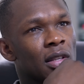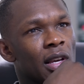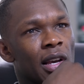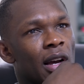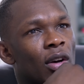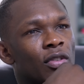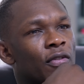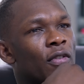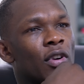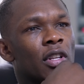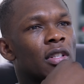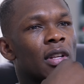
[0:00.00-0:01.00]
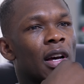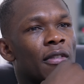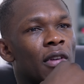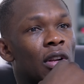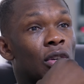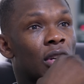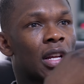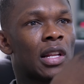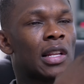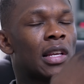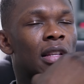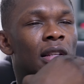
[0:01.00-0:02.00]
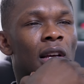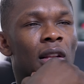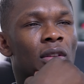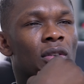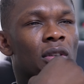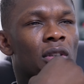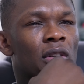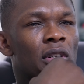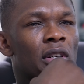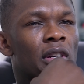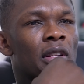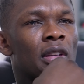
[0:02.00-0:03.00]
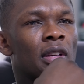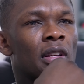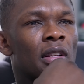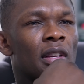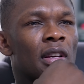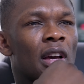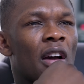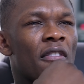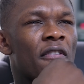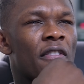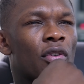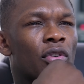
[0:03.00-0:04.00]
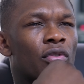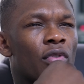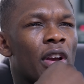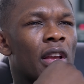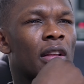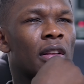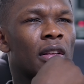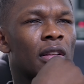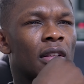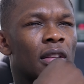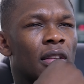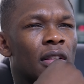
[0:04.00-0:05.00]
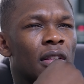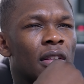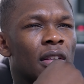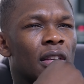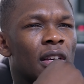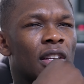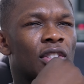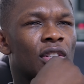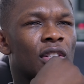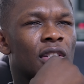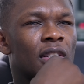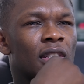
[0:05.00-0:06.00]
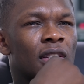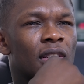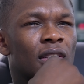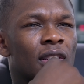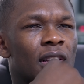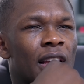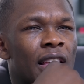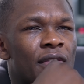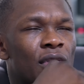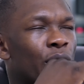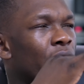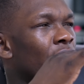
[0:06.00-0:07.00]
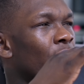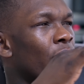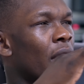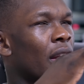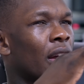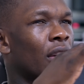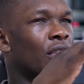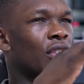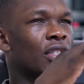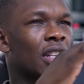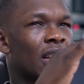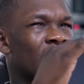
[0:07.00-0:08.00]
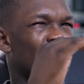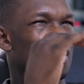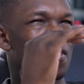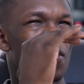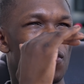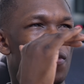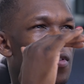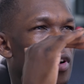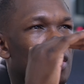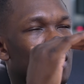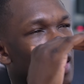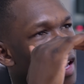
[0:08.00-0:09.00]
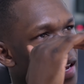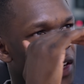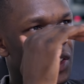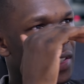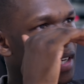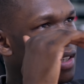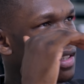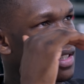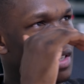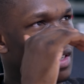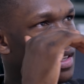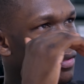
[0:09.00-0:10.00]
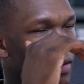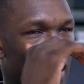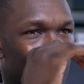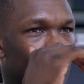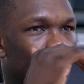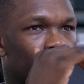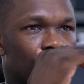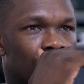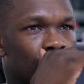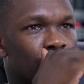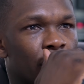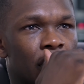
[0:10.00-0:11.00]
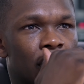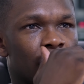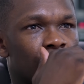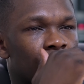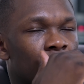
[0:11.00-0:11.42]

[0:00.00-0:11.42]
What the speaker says: Yeah, I looked clean, I looked good, I felt great. I just, like, even looking around, I could see for fucking ages. I could see in the rafters and the bleachers.